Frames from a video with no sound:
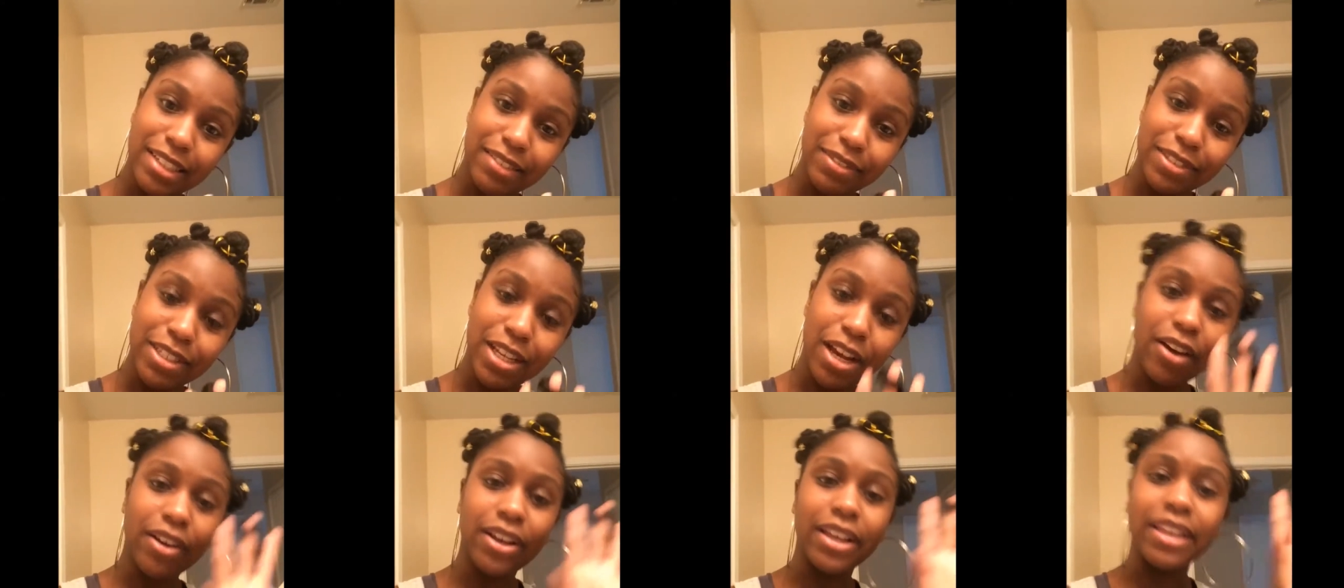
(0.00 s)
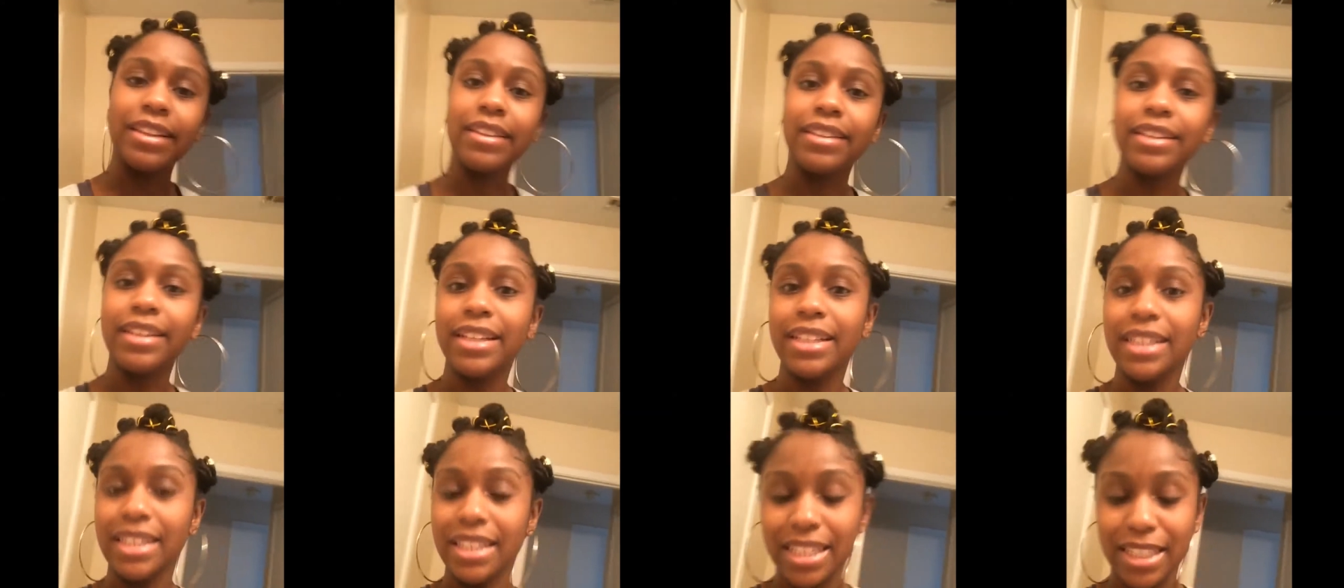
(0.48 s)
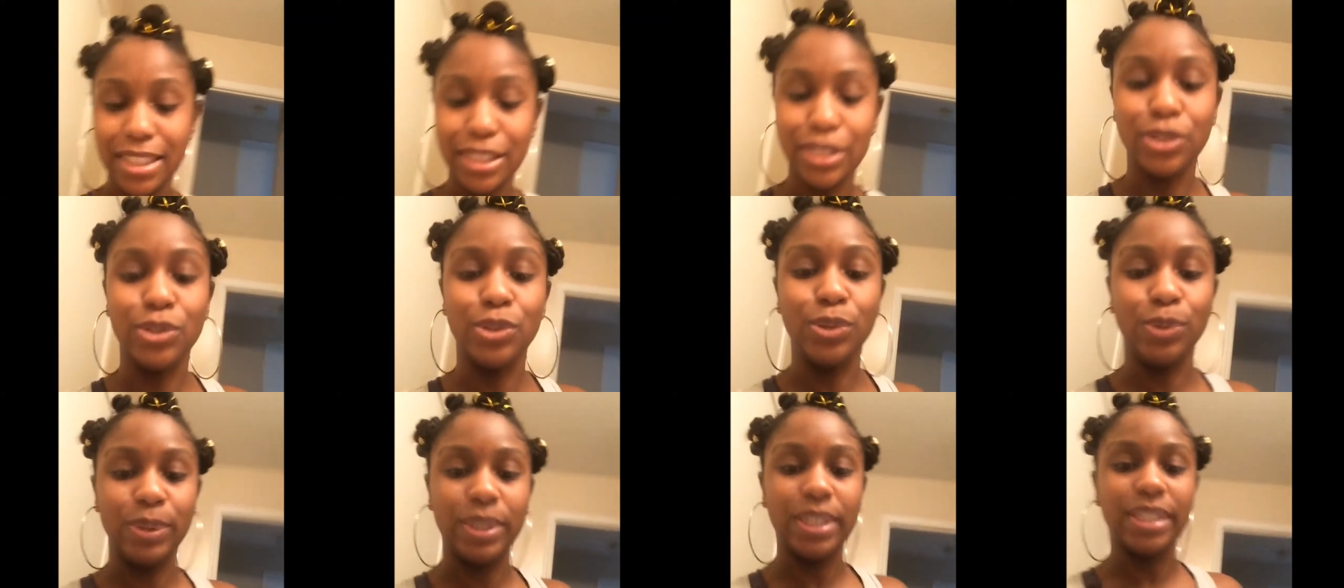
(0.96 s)
Enough talking,
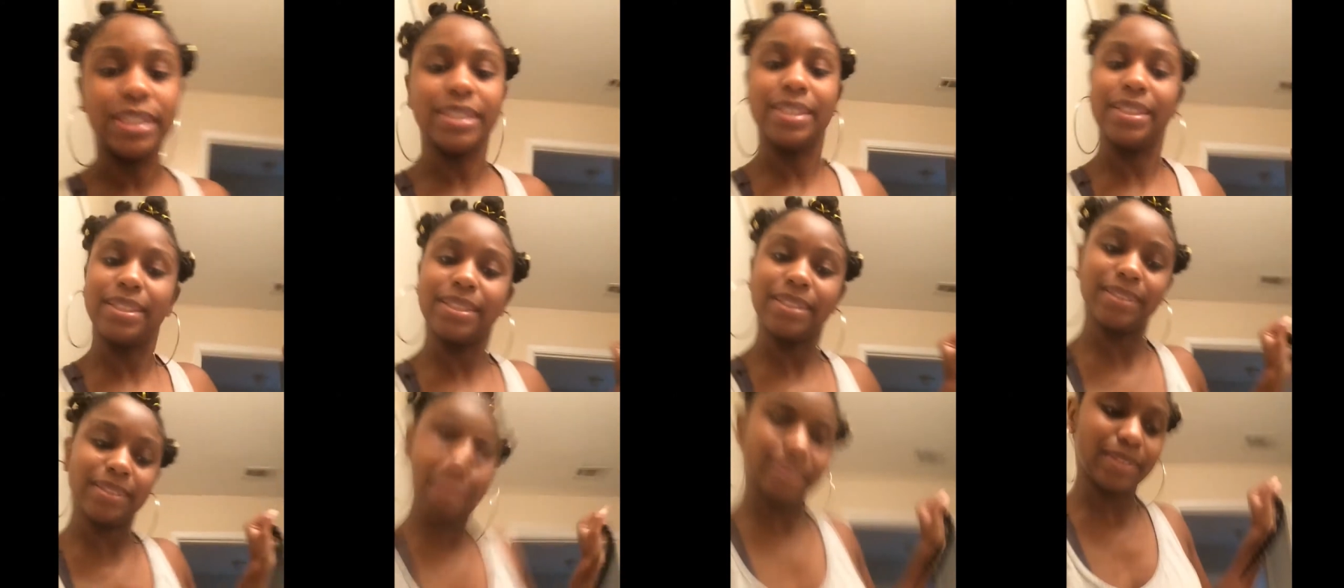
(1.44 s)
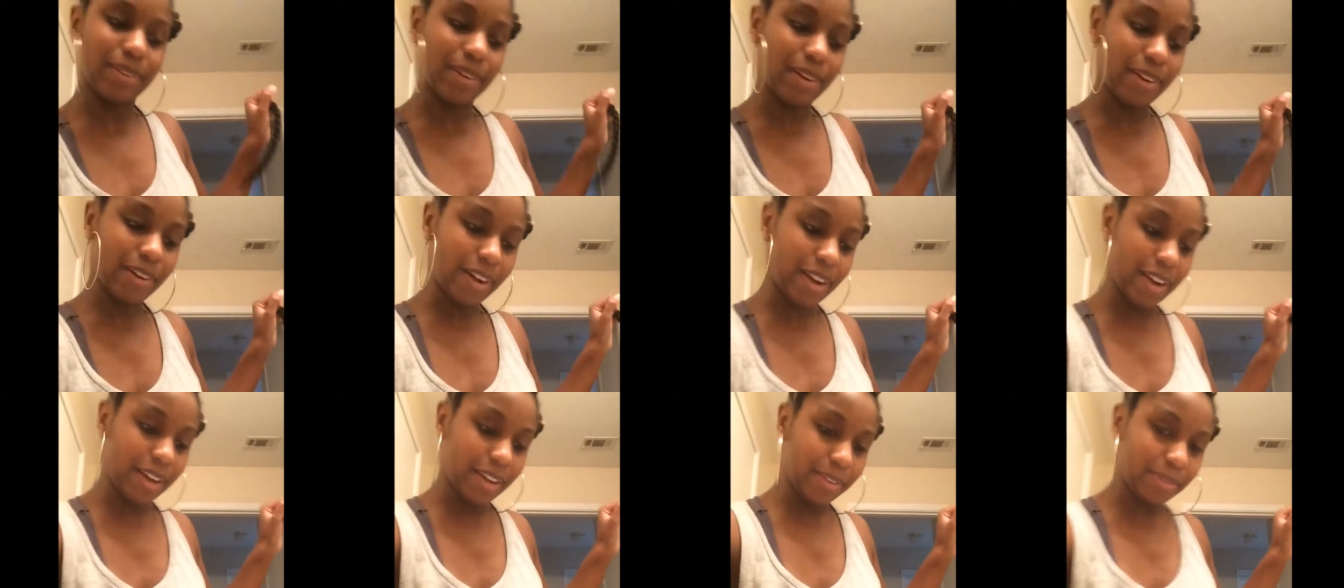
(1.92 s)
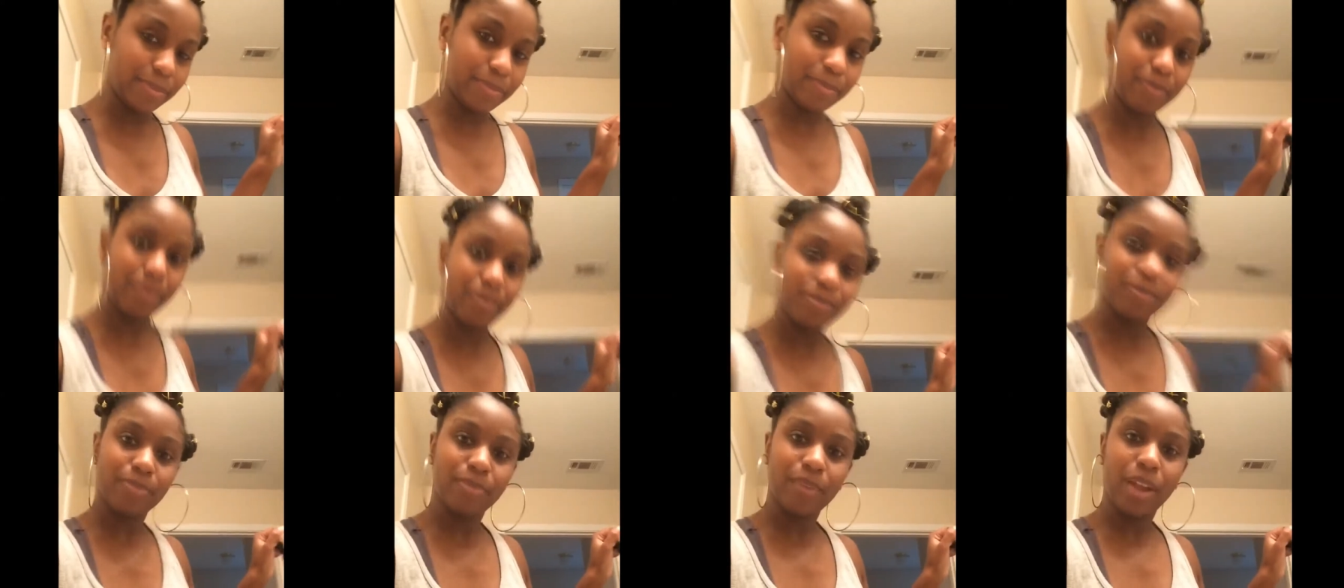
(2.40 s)
let's do this. All right,
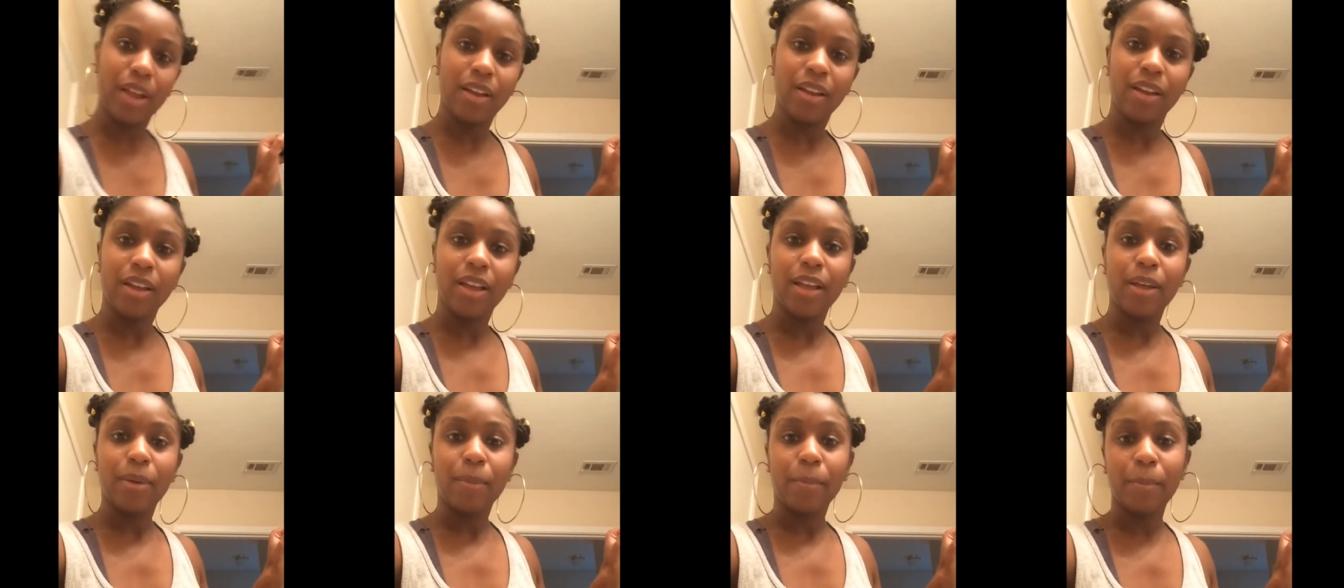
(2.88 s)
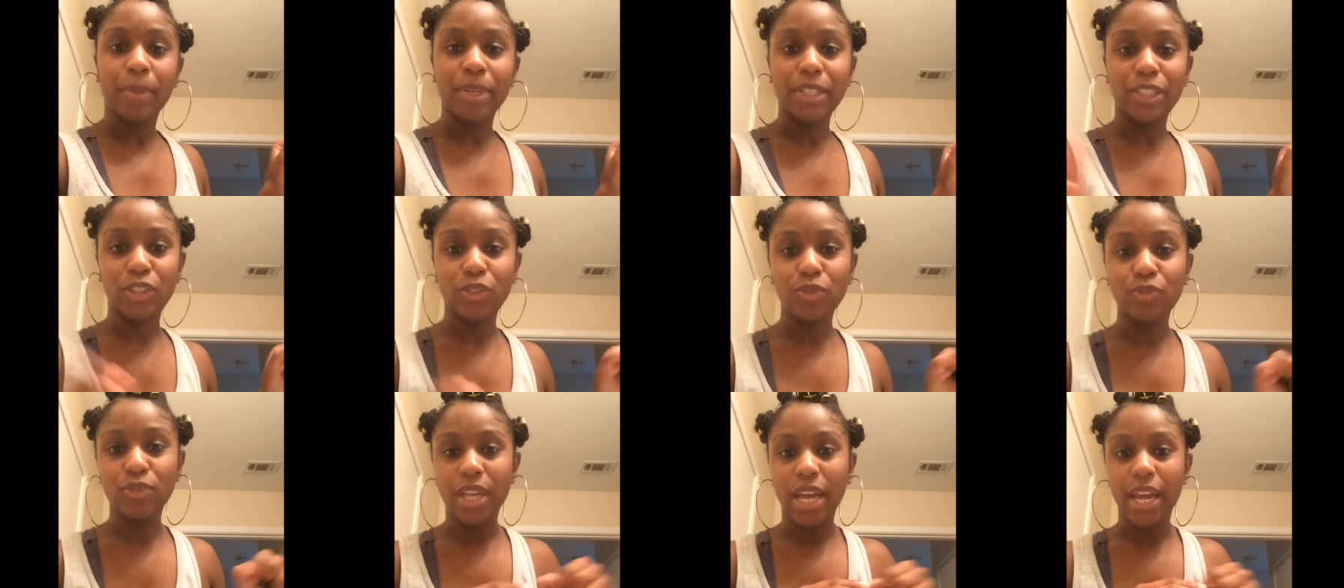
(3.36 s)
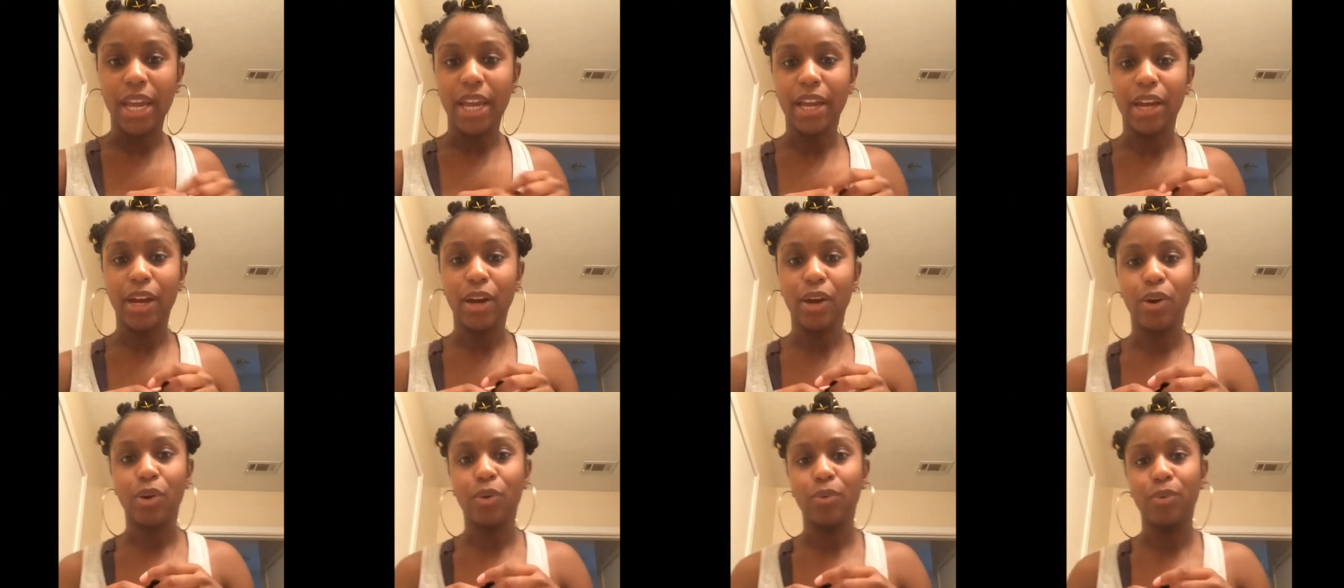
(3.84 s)
put you
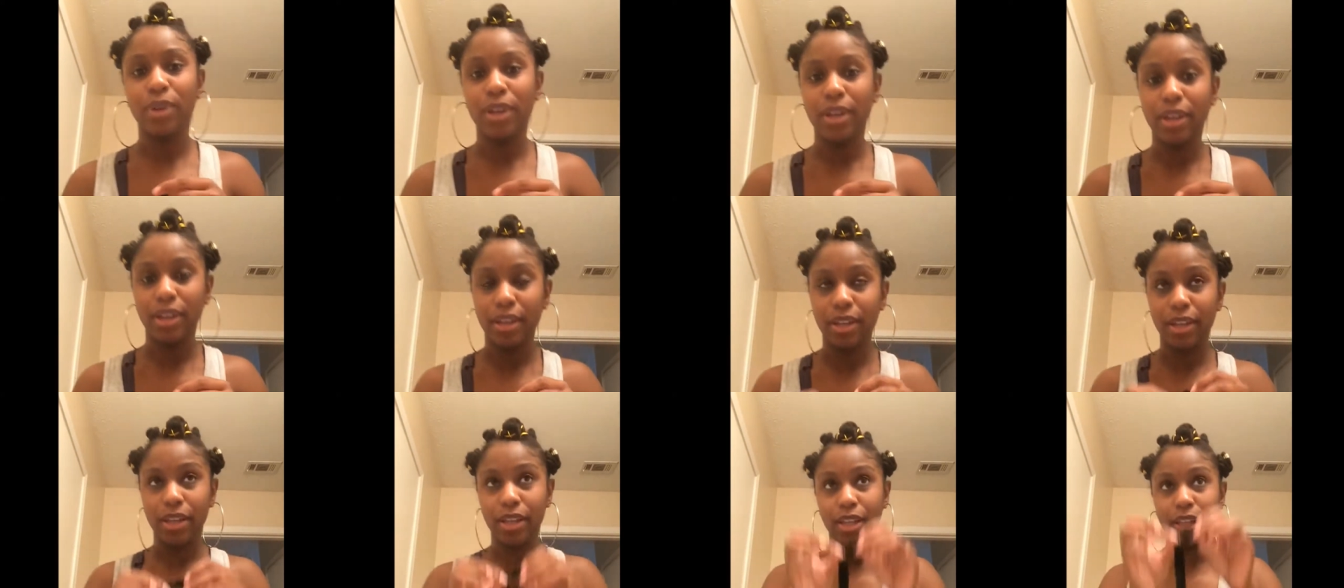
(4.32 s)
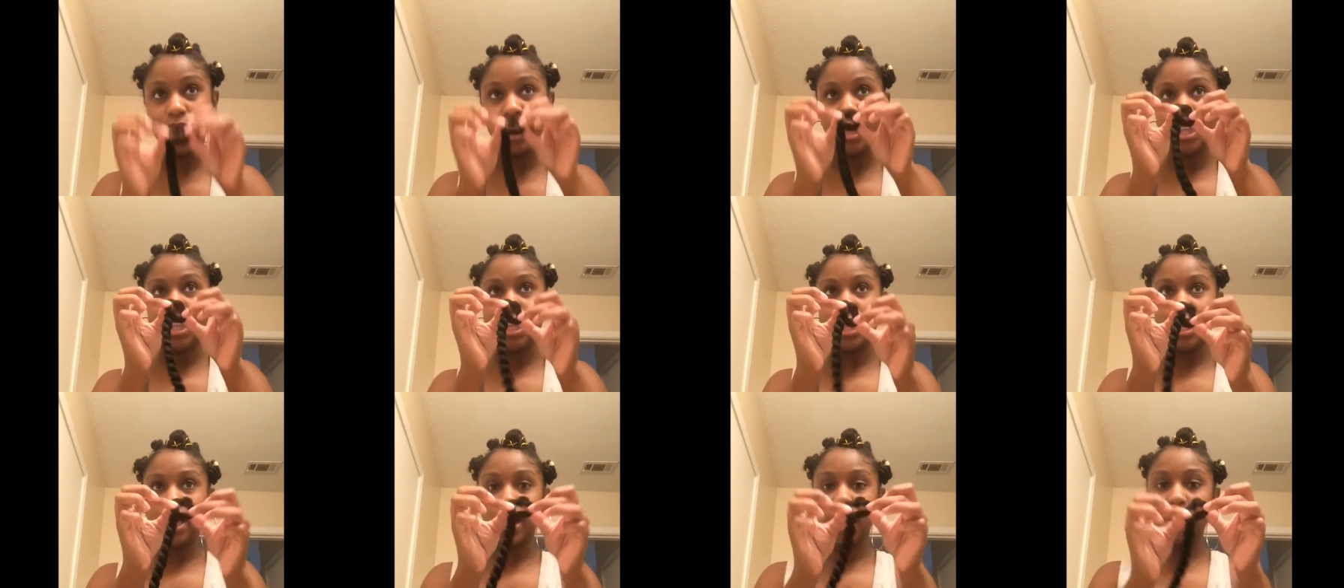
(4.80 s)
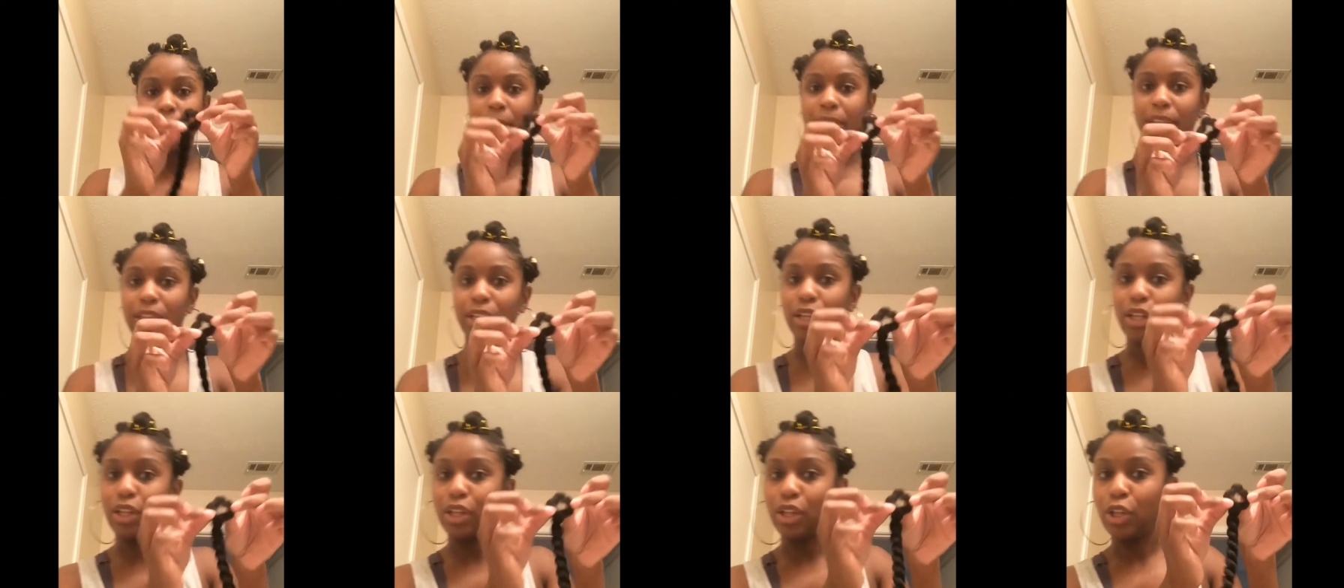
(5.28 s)
down.
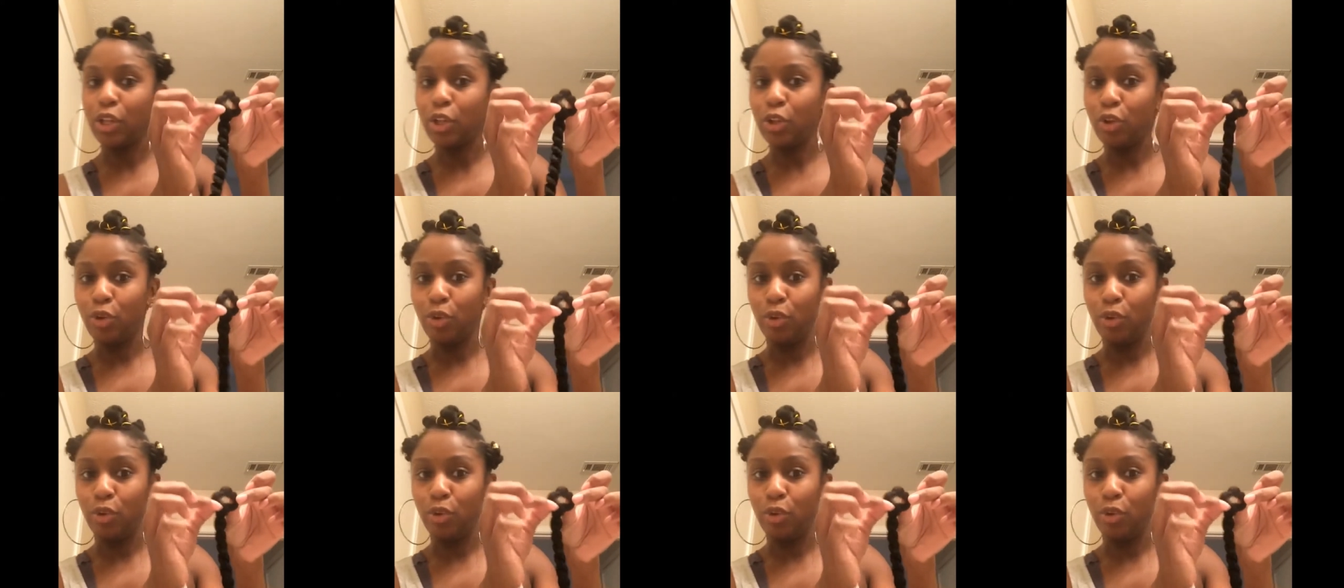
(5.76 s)
Got my little